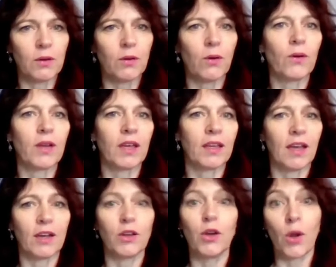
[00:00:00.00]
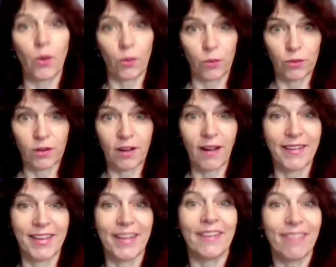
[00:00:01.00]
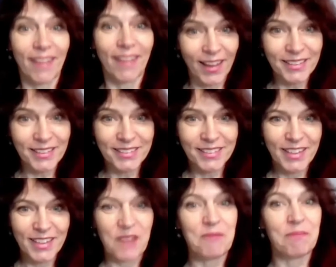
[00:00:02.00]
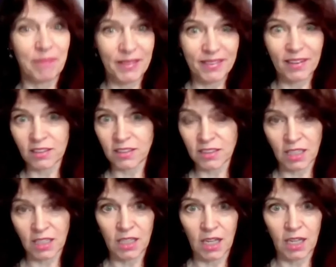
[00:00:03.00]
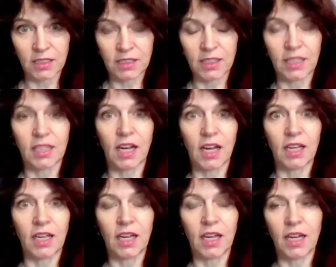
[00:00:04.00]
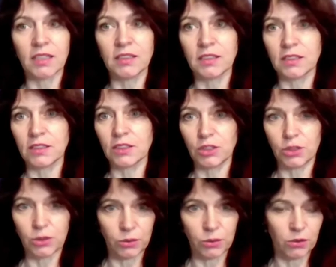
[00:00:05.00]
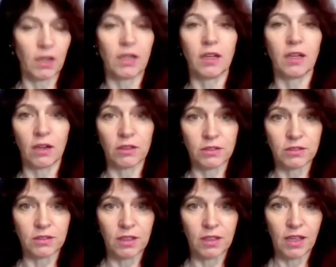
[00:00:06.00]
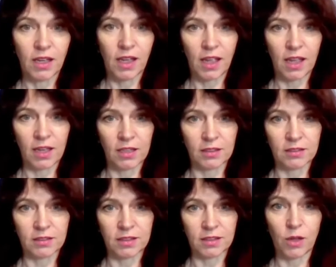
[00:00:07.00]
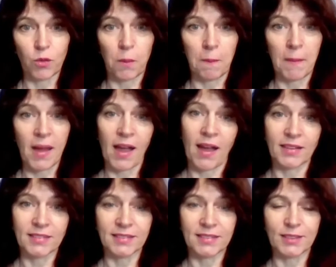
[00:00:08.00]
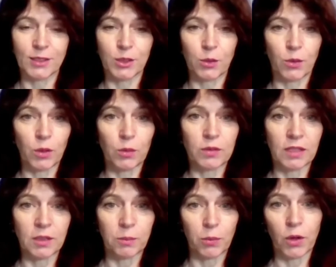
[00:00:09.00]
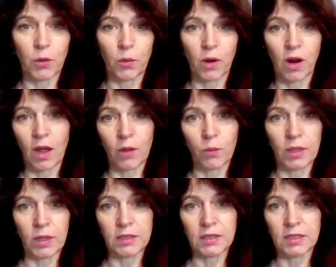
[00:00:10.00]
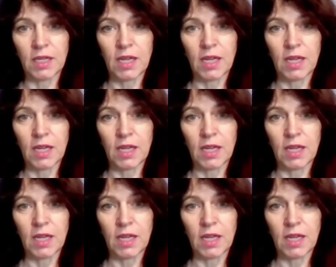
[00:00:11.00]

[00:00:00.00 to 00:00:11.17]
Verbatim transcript: okay, yeah, no, I get that. Been there, done that. Like I had two credit cards and they were maxed. So it was at the point where I went